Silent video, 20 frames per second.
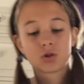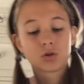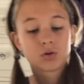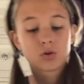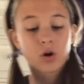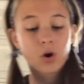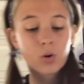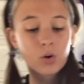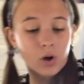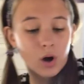
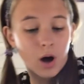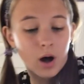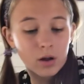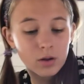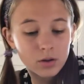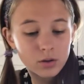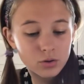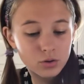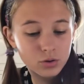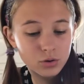go to
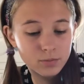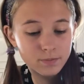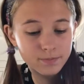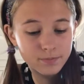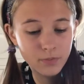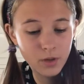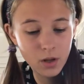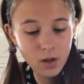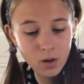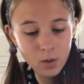college.
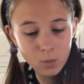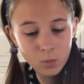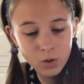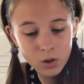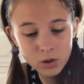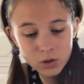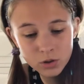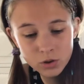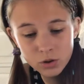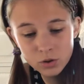
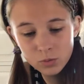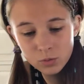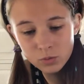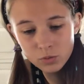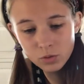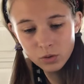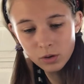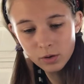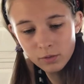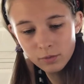One, two,
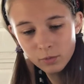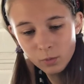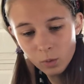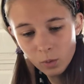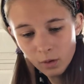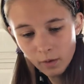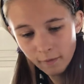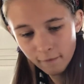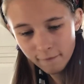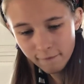three,
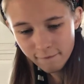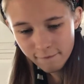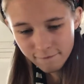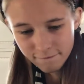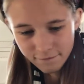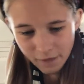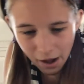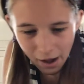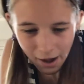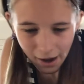four,
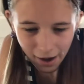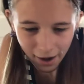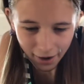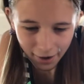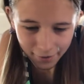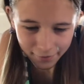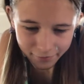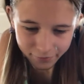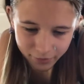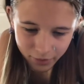
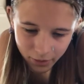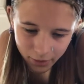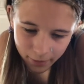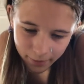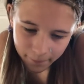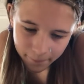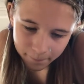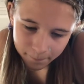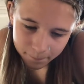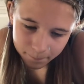five.
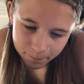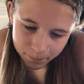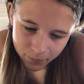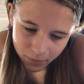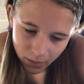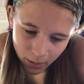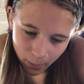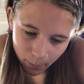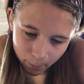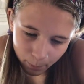
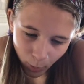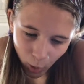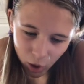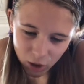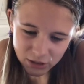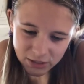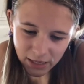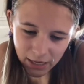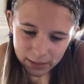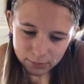Part
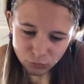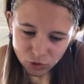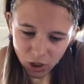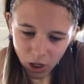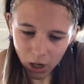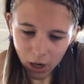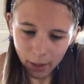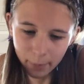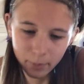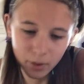time
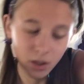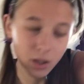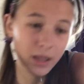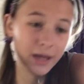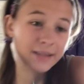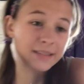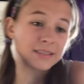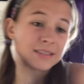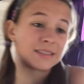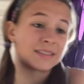job,
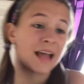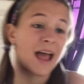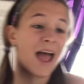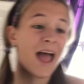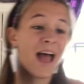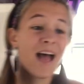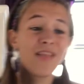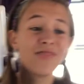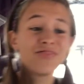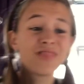collect
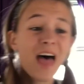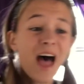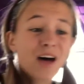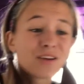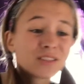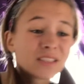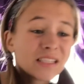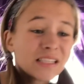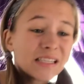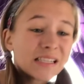$10,000.
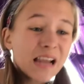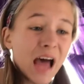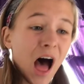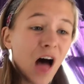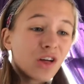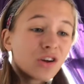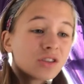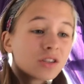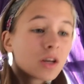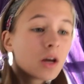
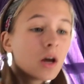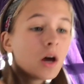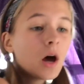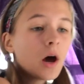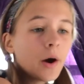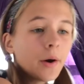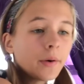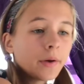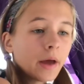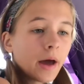
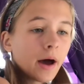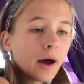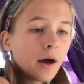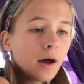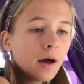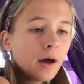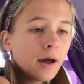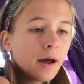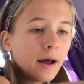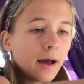Oh yeah.
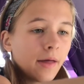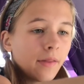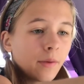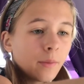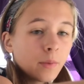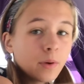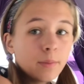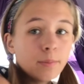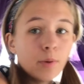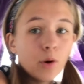And then
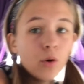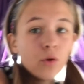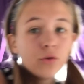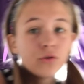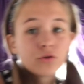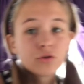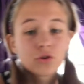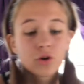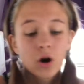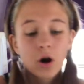we both
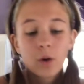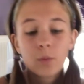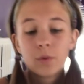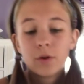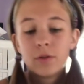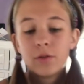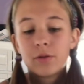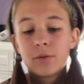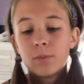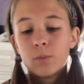start
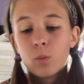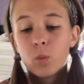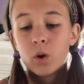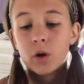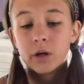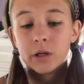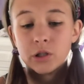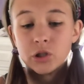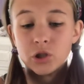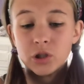with
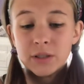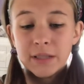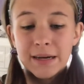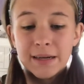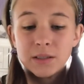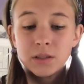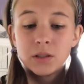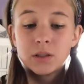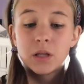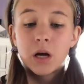
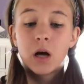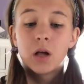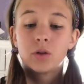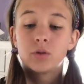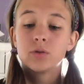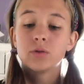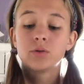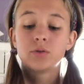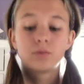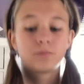
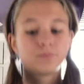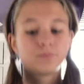$100,000.